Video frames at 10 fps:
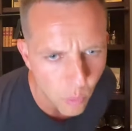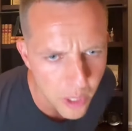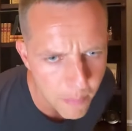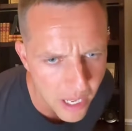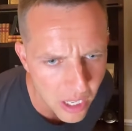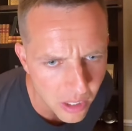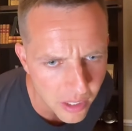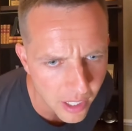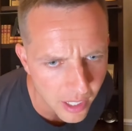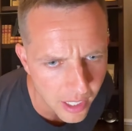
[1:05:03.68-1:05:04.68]
What
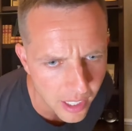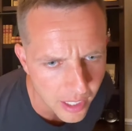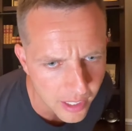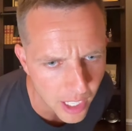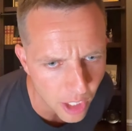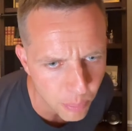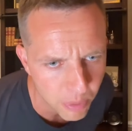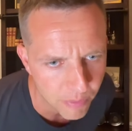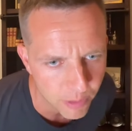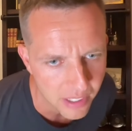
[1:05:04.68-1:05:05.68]
about color
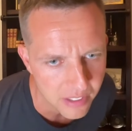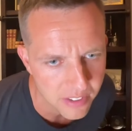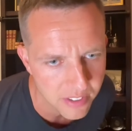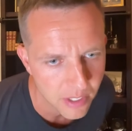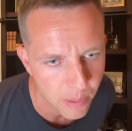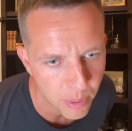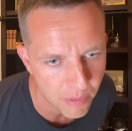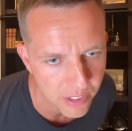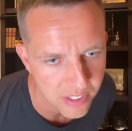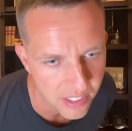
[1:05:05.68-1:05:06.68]

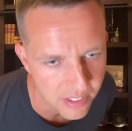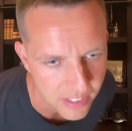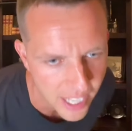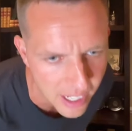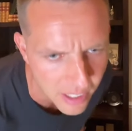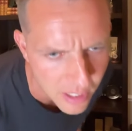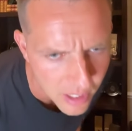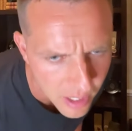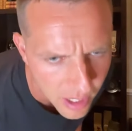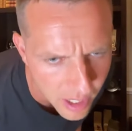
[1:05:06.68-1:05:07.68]
preferences? Yeah.
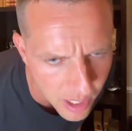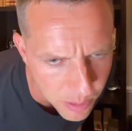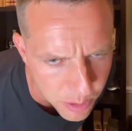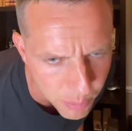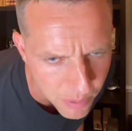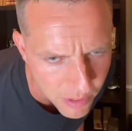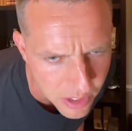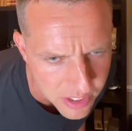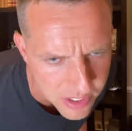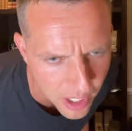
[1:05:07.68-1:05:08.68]
Do
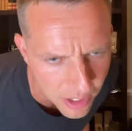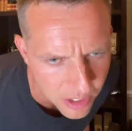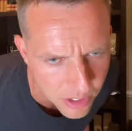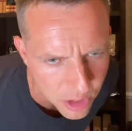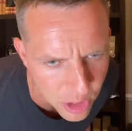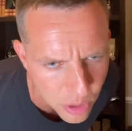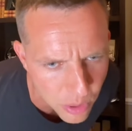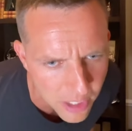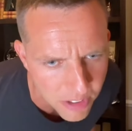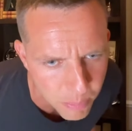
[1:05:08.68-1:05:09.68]

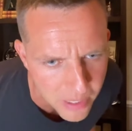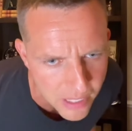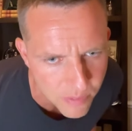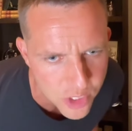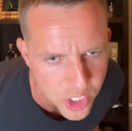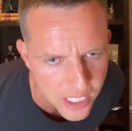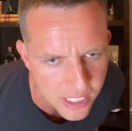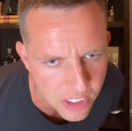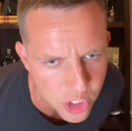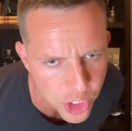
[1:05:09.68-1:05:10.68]
you list
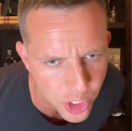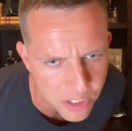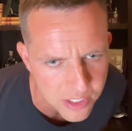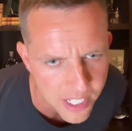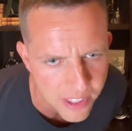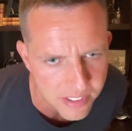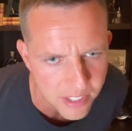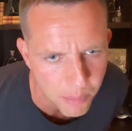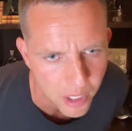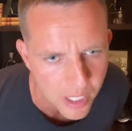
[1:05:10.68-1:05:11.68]
PFG shirts in the
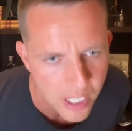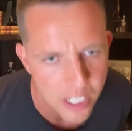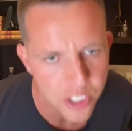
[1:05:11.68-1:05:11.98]
summer?